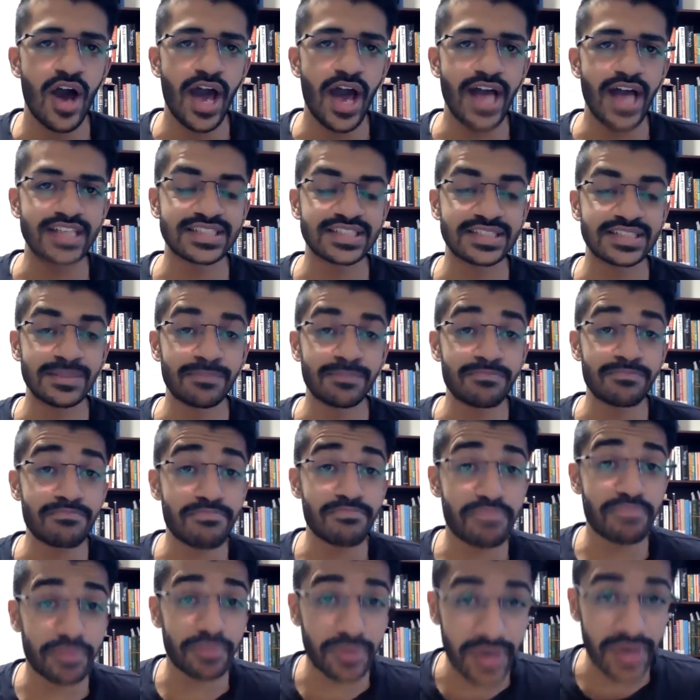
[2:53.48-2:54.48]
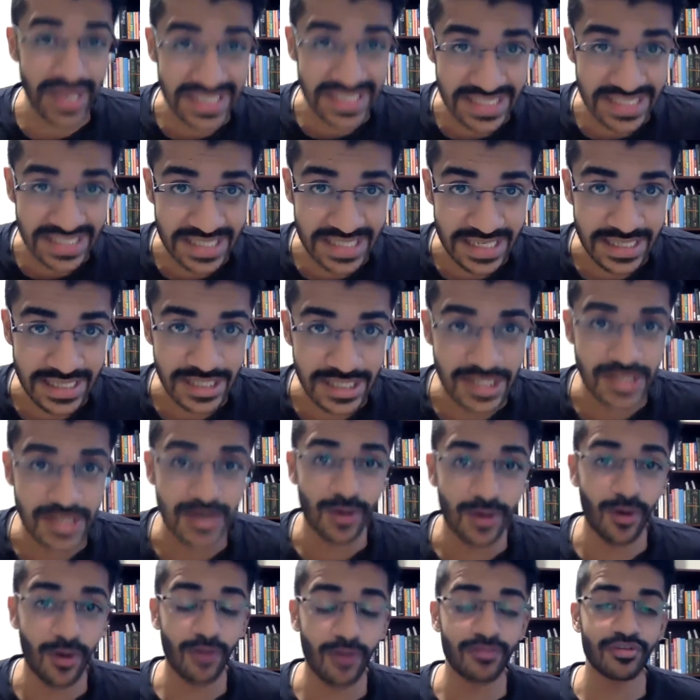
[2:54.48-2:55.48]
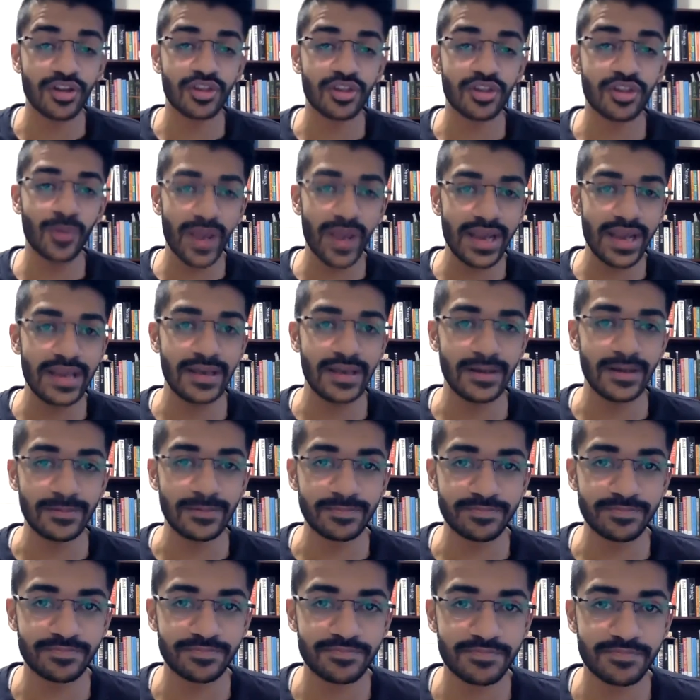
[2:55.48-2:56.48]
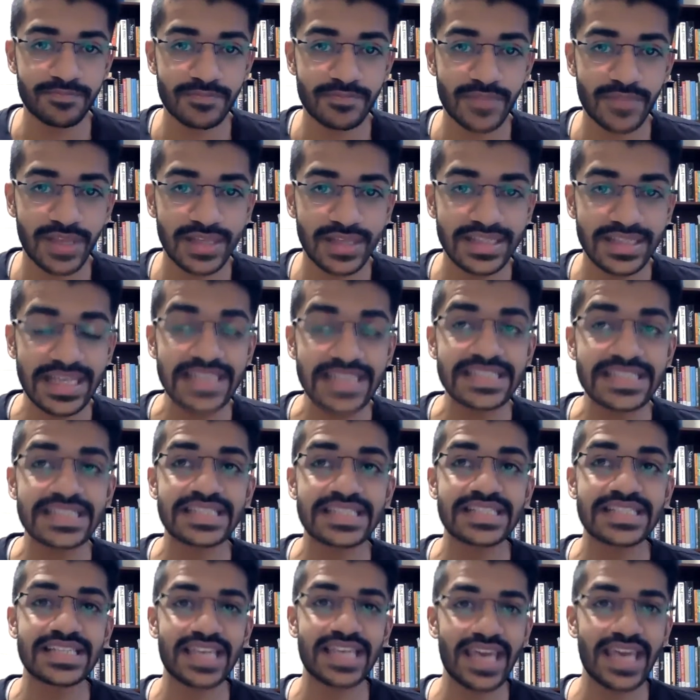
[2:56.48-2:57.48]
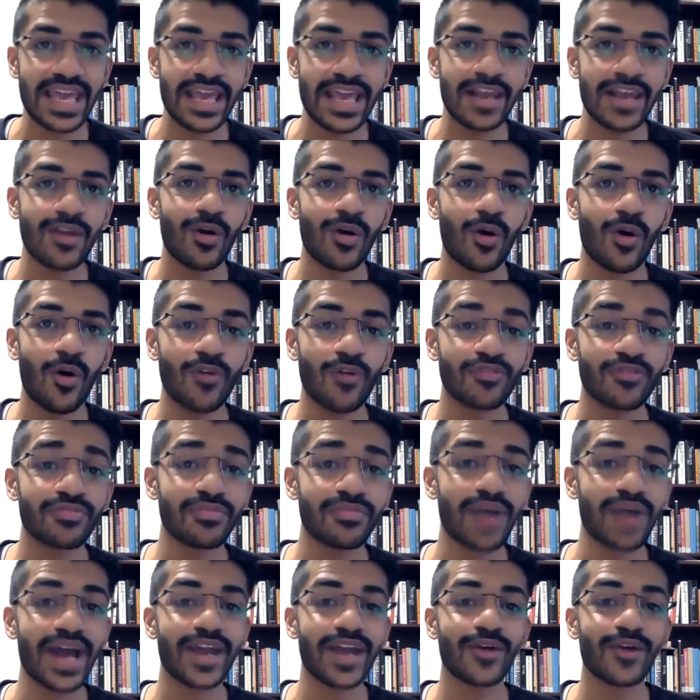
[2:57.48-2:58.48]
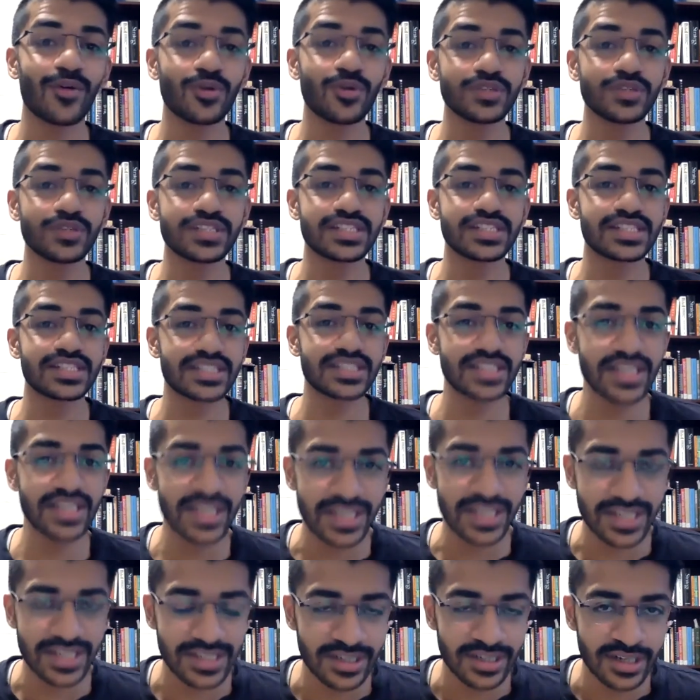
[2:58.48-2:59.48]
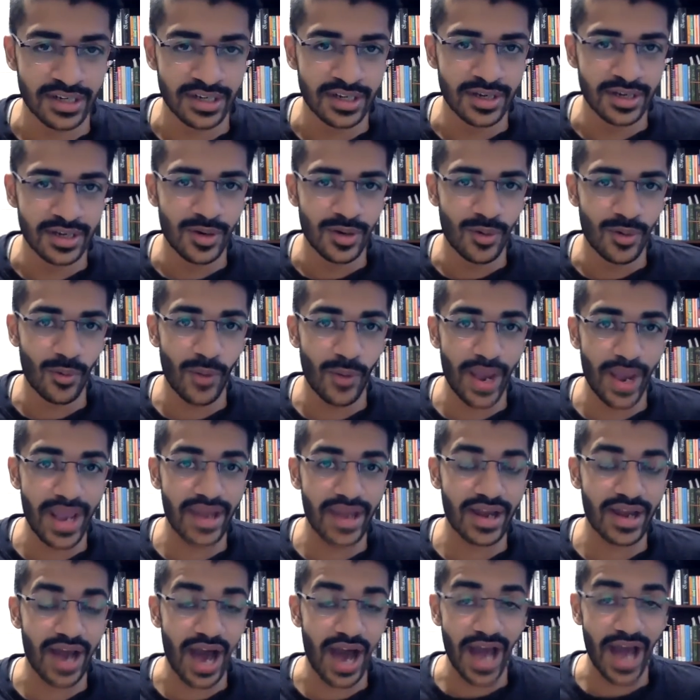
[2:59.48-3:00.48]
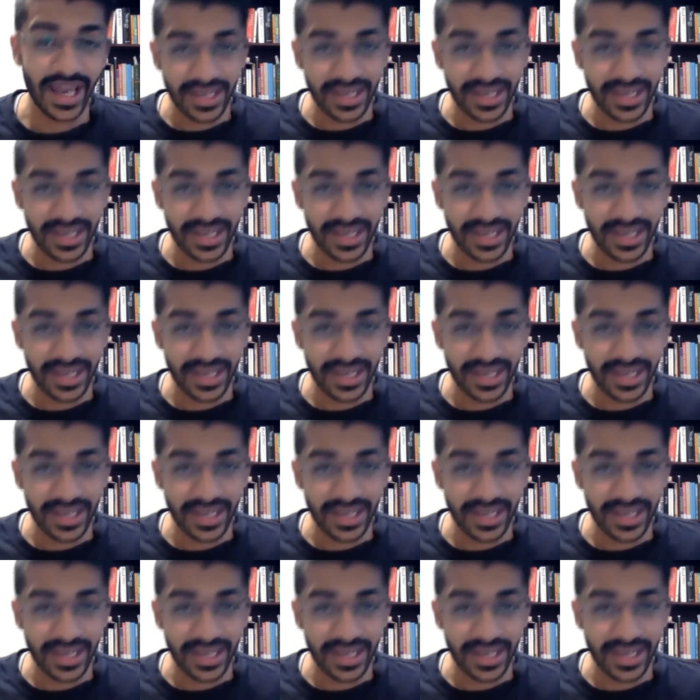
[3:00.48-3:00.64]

as the president of Lithuania, that scale of my own city, where I